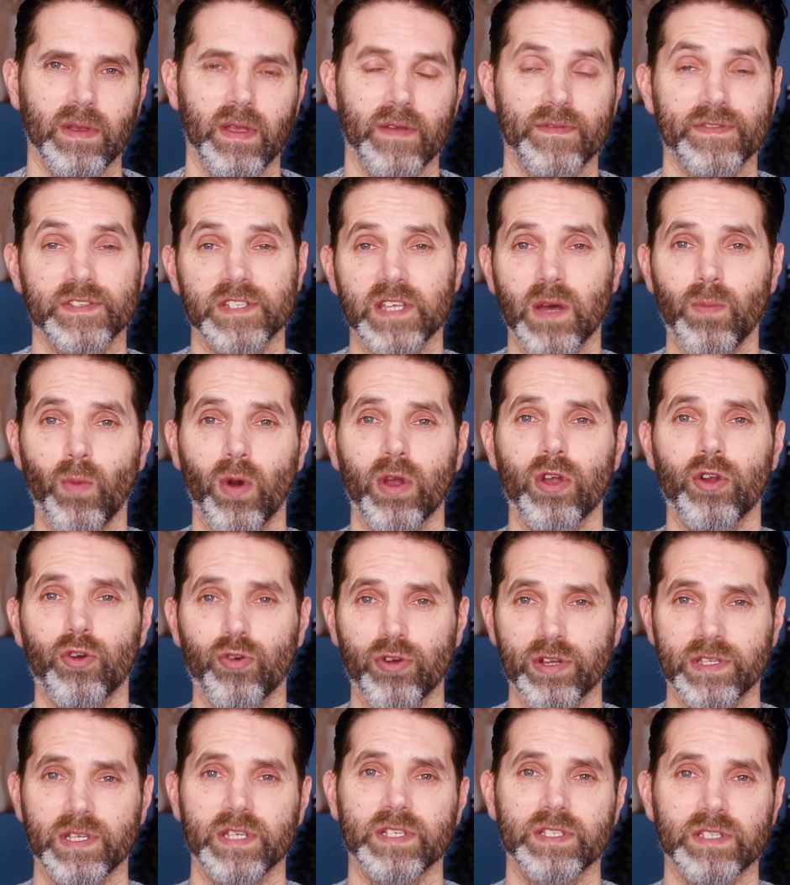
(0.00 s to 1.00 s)
If someone
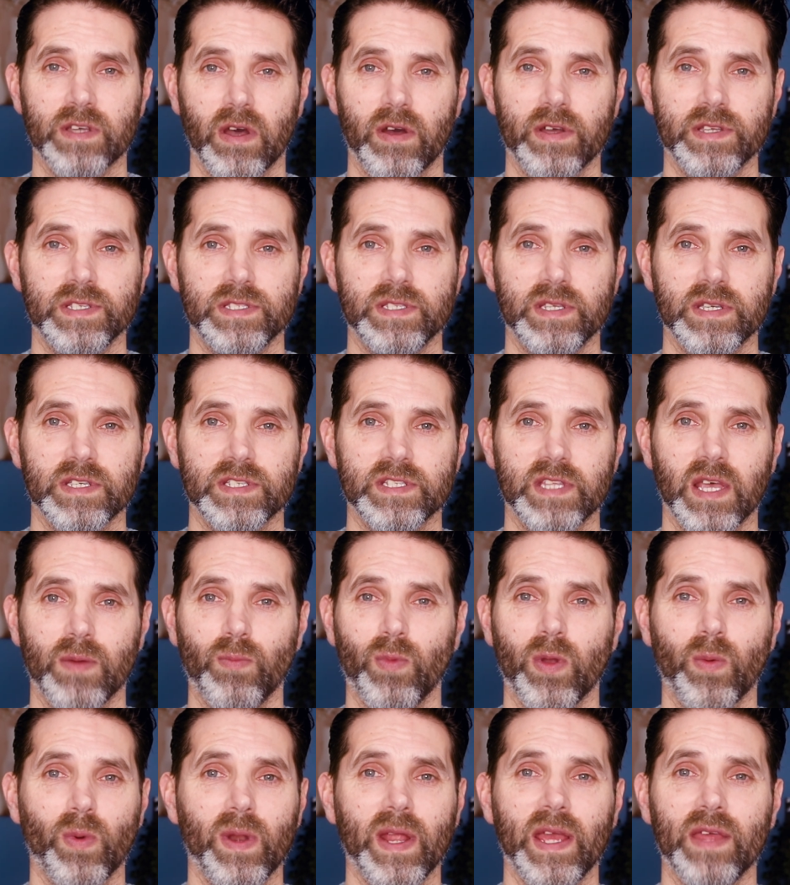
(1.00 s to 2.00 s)
criticizes us, then
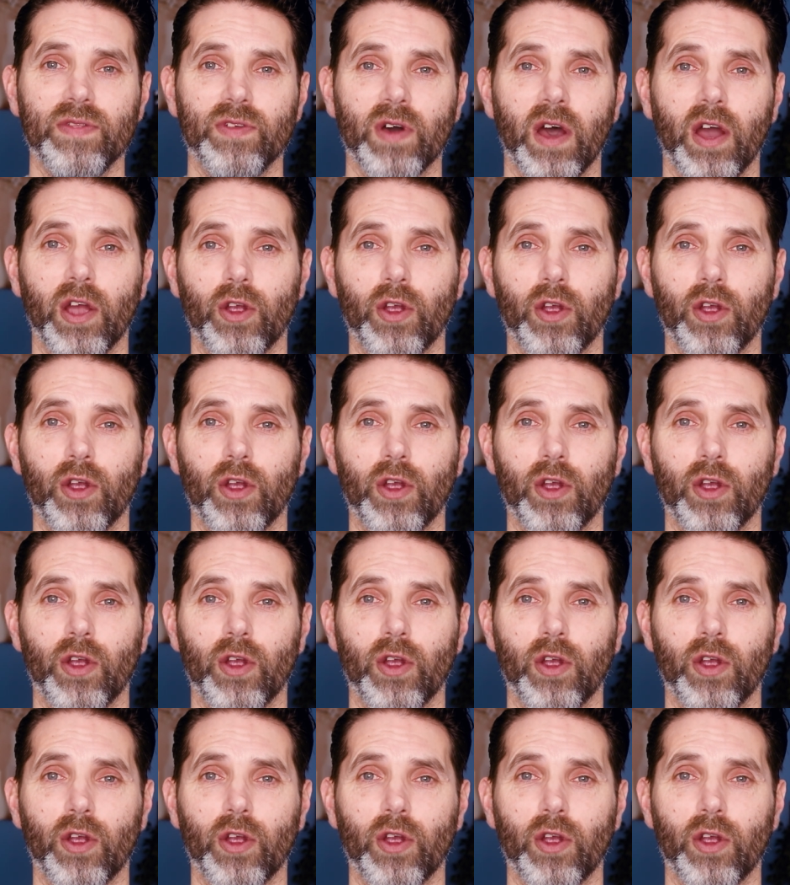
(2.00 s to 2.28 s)
we will either